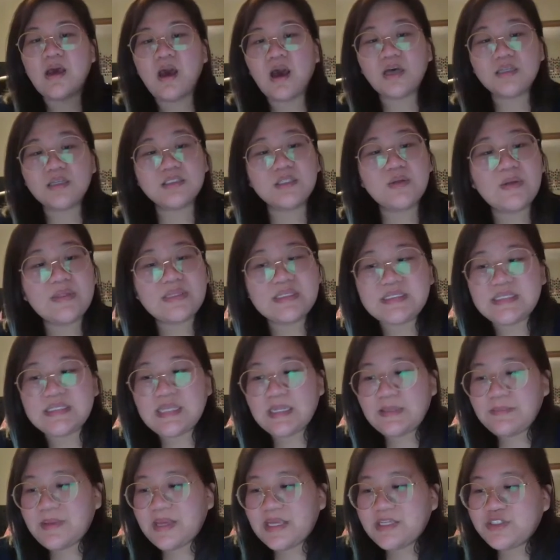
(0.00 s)
Also on the
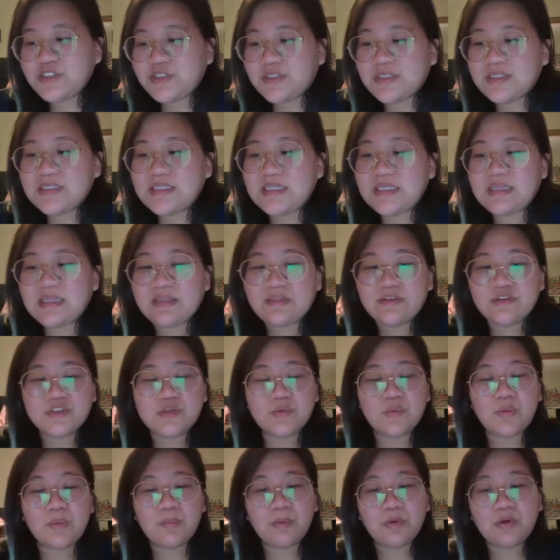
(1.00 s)
same page, you can see that there's a
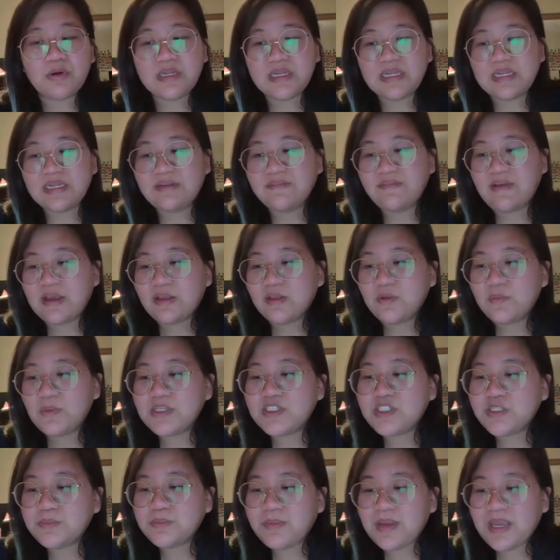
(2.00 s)
reporting and
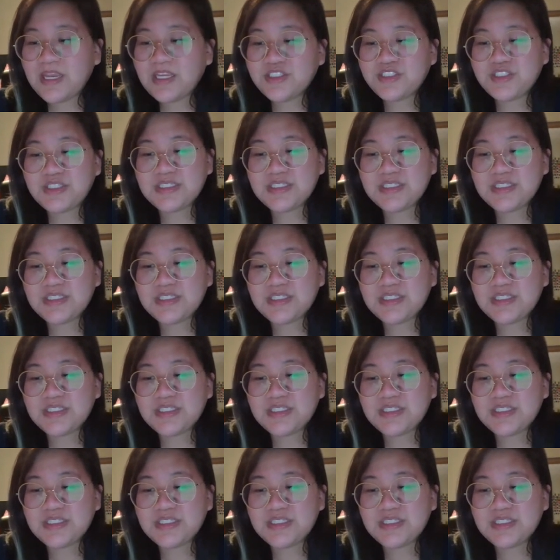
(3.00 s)
evaluation page.